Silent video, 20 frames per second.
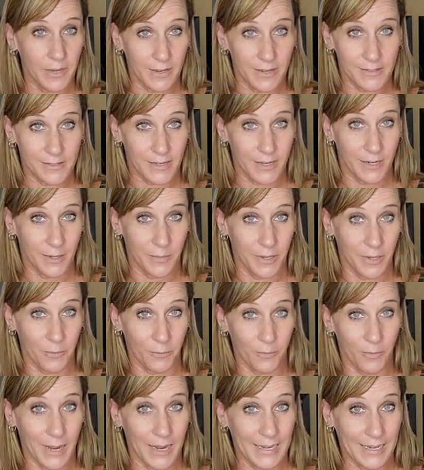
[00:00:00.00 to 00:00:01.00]
It's going to be
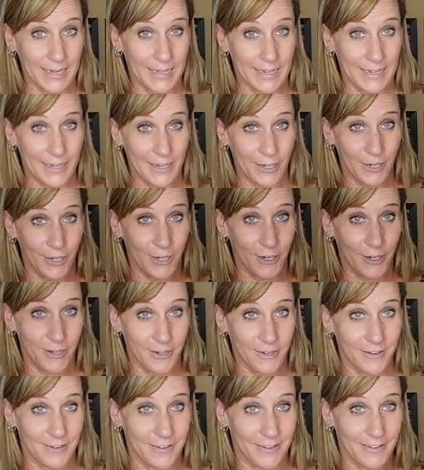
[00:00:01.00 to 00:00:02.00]
right here.
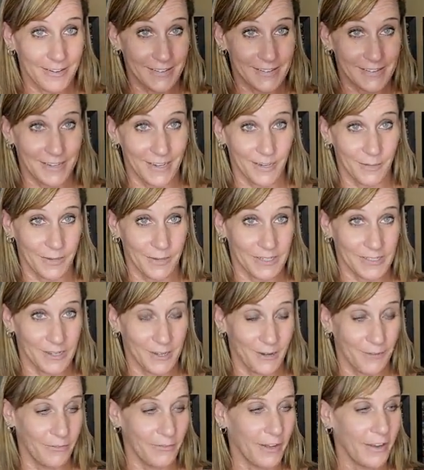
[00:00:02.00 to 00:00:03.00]
It's going to be a ton
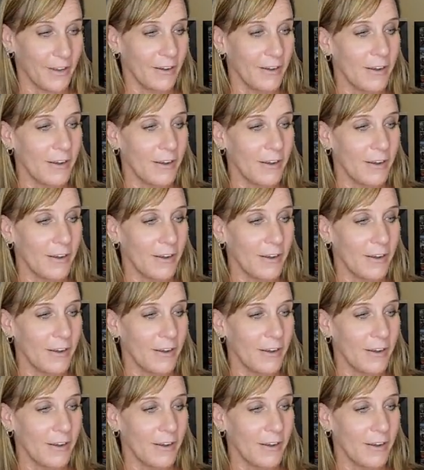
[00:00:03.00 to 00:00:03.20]
of fun.